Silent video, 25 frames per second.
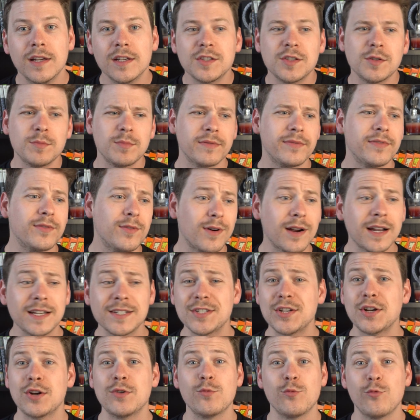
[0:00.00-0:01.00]
so before I
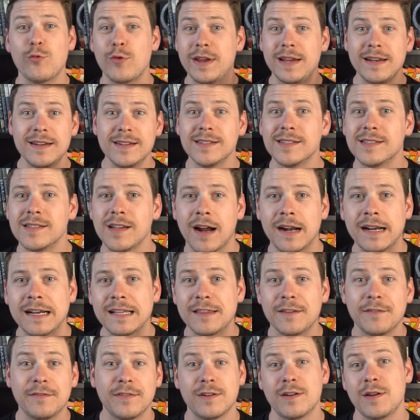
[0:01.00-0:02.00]
start redesigning
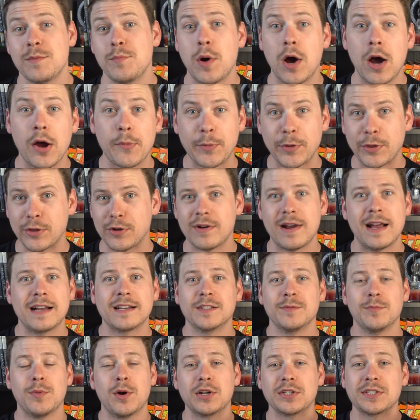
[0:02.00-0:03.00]
the very popular
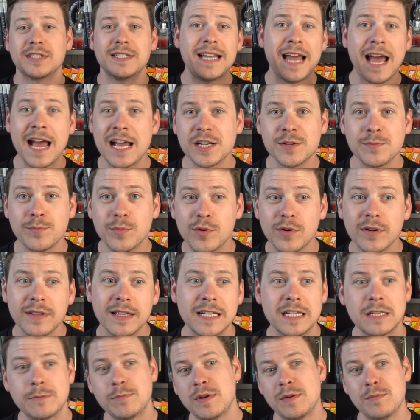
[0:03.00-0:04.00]
Xbox dashboard that
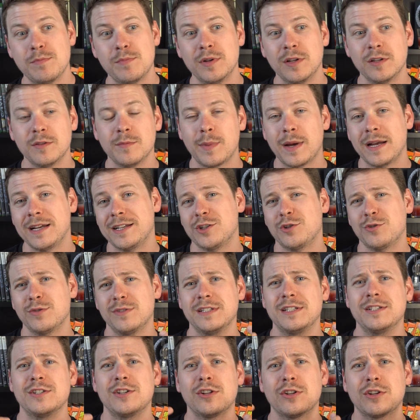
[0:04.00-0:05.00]
has been built by a $1
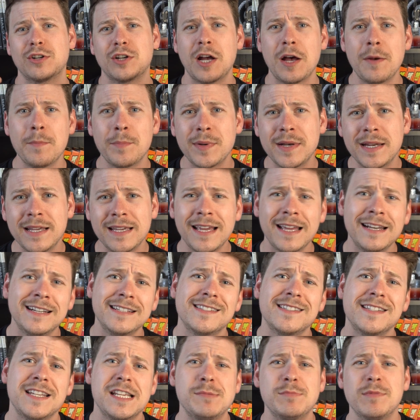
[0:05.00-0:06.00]
trillion company and
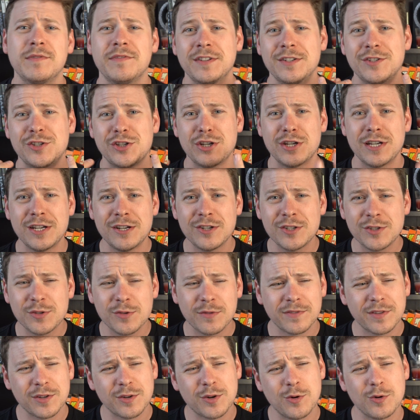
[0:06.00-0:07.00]
its team of engineers
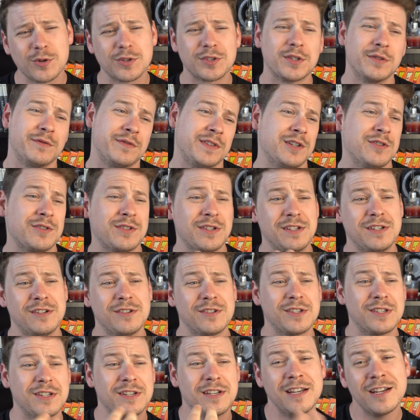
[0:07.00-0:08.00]
over the course of years and
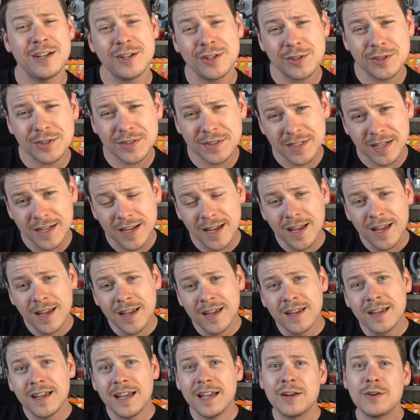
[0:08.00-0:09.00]
years and years,
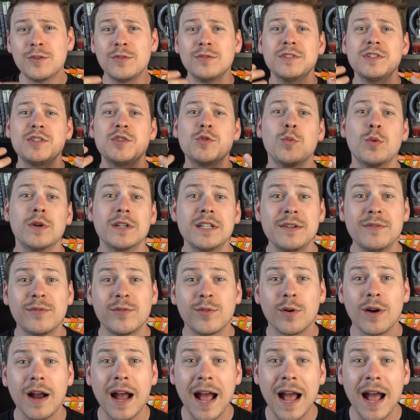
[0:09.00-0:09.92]
in only 24